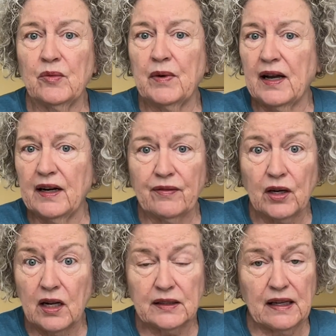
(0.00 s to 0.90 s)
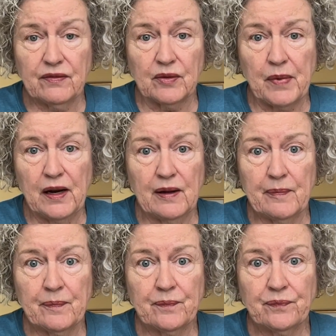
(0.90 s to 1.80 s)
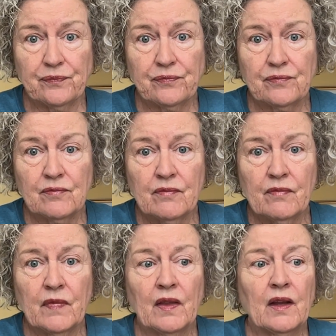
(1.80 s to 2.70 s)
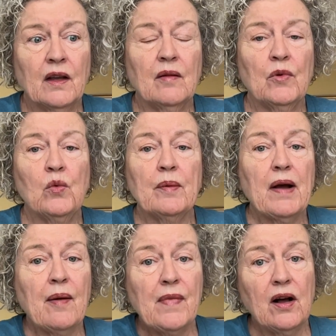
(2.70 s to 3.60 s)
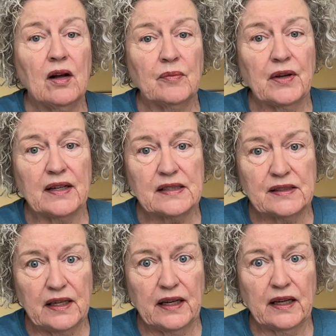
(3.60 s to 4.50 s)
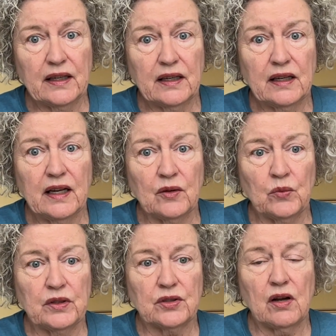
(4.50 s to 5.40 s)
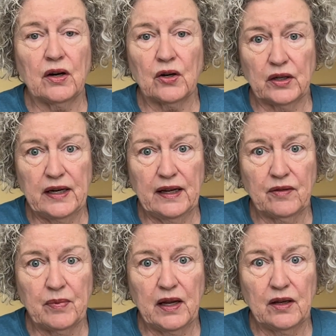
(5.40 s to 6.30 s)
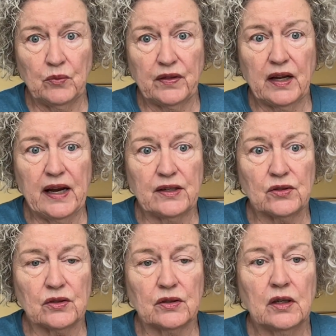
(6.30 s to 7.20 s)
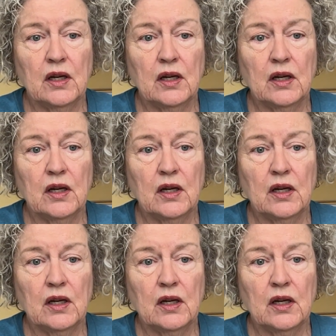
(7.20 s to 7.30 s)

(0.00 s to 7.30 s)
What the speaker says: But I never got that from him. But when my mom got sick and was on her deathbed with cancer,